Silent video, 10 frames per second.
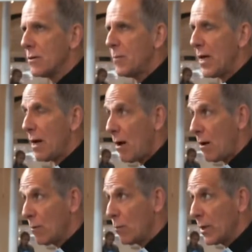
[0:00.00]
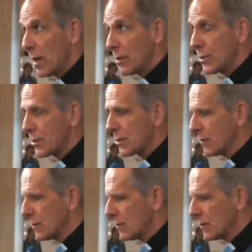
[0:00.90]
To be at home with
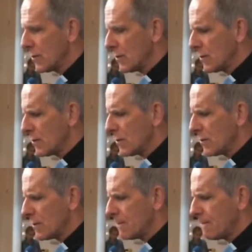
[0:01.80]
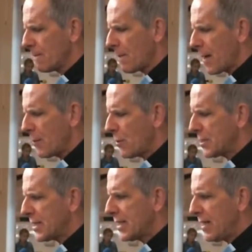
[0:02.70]
us. And we
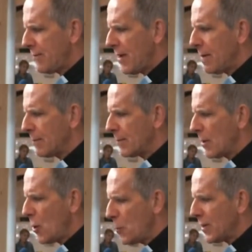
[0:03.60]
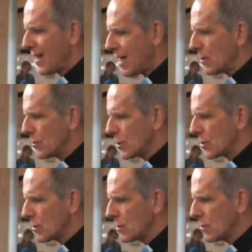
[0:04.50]
want to give him open
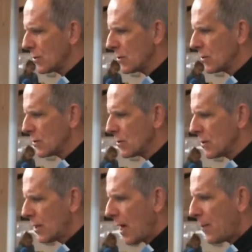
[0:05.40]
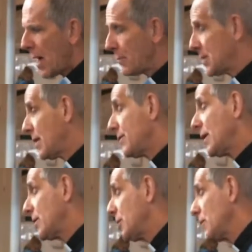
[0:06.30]
house. And perhaps there are
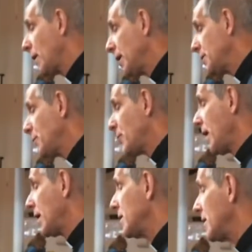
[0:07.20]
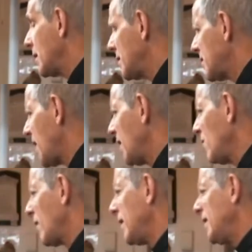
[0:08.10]
things you like to bring and say,
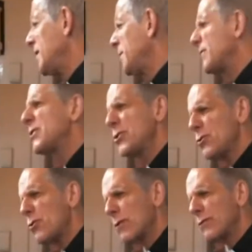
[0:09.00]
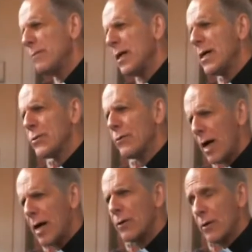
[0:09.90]
Lord, I need to be restored from this or
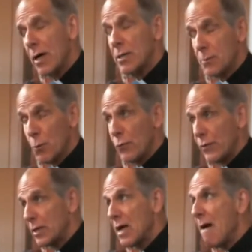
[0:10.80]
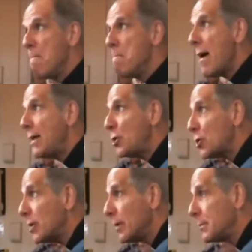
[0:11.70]
that. Small things.
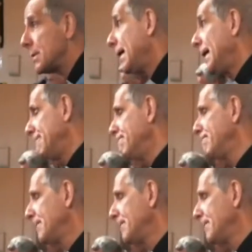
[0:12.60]
Mention them to him.